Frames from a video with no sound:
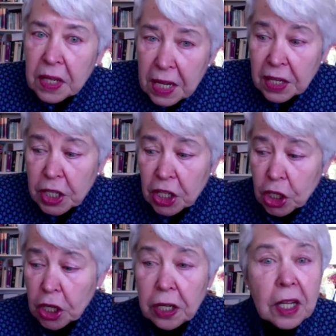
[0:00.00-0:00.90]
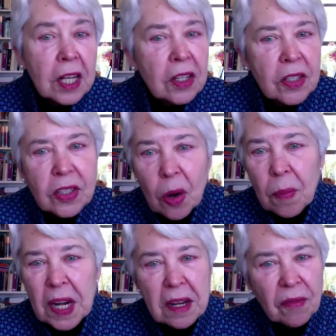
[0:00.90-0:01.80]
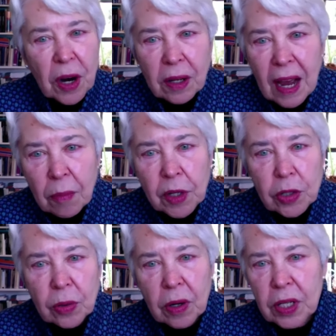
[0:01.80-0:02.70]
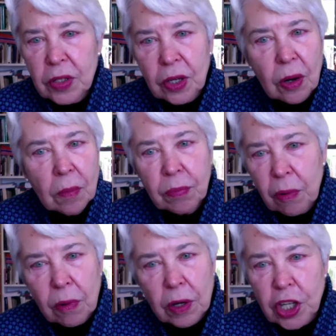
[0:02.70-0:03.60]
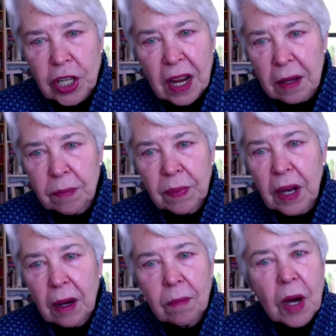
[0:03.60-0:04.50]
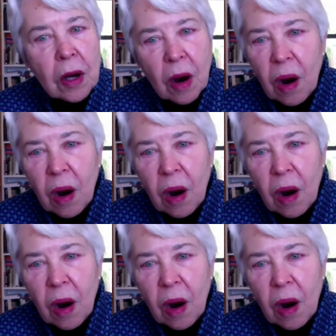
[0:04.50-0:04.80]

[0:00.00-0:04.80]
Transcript: In addition, so many of our laboratories are in poor shape, um,